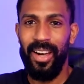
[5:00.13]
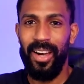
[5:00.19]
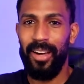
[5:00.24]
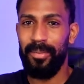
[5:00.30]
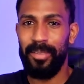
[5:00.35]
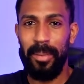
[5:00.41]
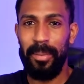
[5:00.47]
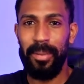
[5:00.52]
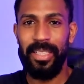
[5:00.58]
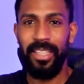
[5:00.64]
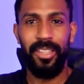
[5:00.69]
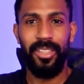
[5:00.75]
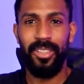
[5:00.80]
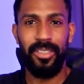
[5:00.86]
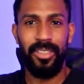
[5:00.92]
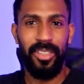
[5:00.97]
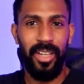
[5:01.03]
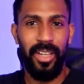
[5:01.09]
Typically,
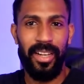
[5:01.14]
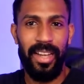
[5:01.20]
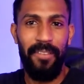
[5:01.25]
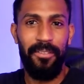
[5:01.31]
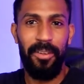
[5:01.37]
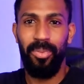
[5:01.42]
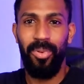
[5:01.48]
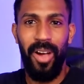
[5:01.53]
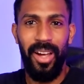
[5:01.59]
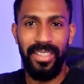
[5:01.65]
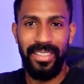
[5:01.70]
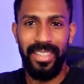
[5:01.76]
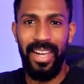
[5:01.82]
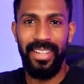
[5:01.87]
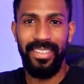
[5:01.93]
there's every project has a